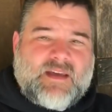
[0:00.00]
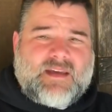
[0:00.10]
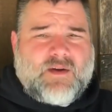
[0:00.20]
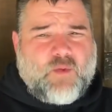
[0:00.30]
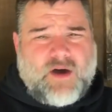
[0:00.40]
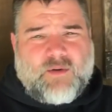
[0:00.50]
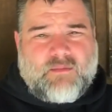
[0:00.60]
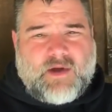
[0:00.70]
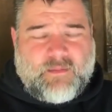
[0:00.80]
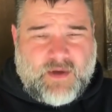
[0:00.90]
Get
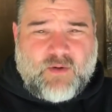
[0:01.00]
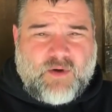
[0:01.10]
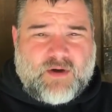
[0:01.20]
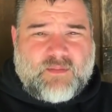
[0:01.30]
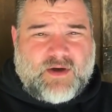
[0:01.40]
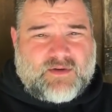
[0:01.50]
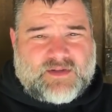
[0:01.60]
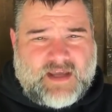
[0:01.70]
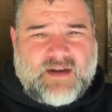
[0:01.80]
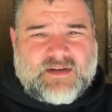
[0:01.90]
a metal water bottle,
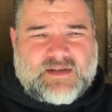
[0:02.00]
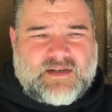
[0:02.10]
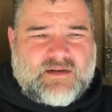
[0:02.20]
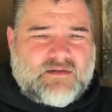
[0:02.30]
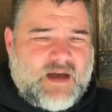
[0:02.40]
stainless steel.